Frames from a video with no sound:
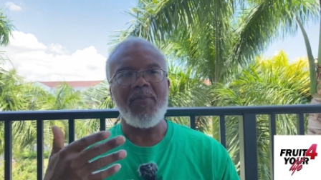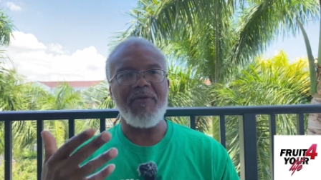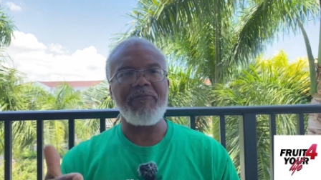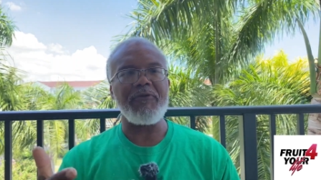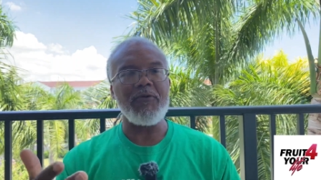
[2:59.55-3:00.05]

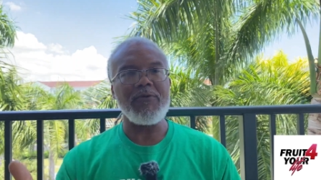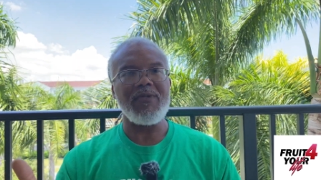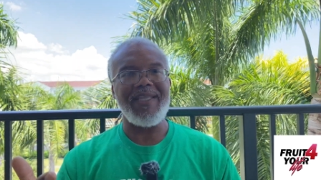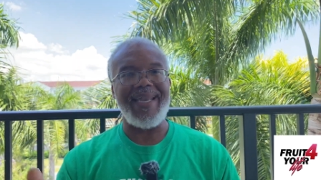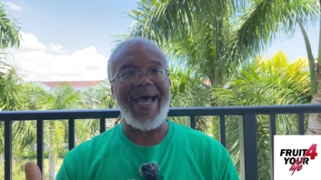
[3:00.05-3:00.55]
the fruit
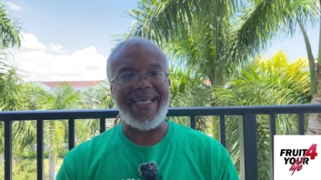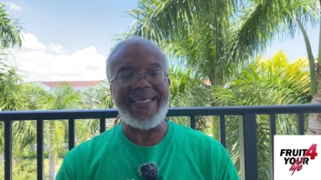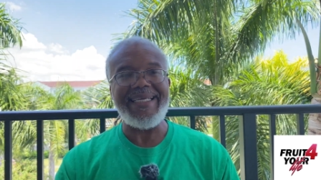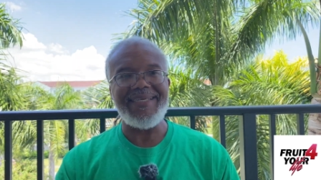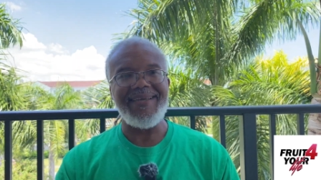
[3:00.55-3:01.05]
that I
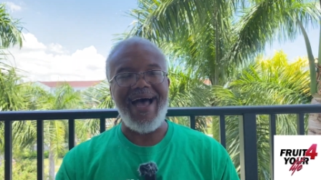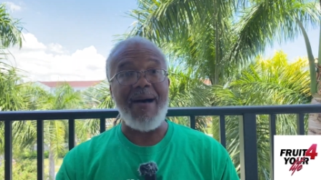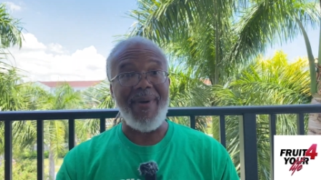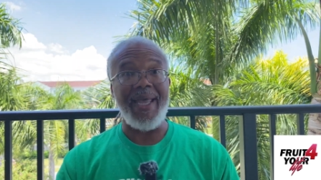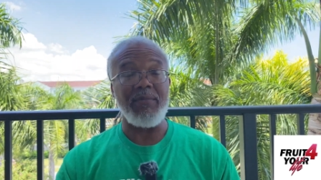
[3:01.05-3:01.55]
eat.
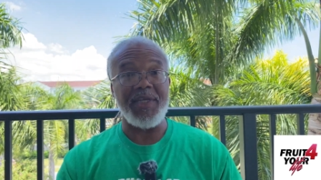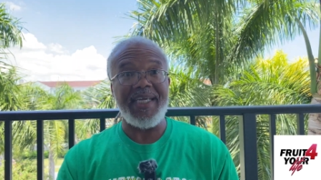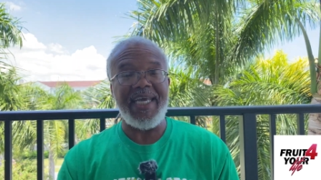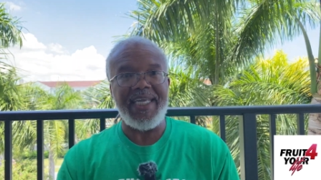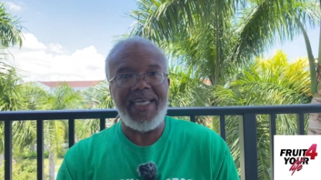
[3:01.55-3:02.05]
I'm able to
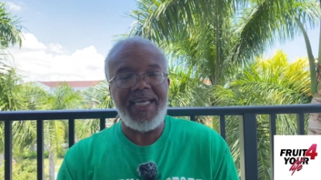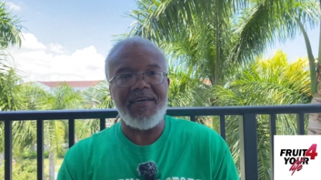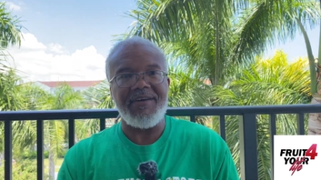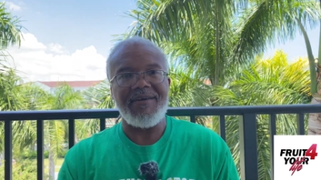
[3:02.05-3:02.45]
get it here.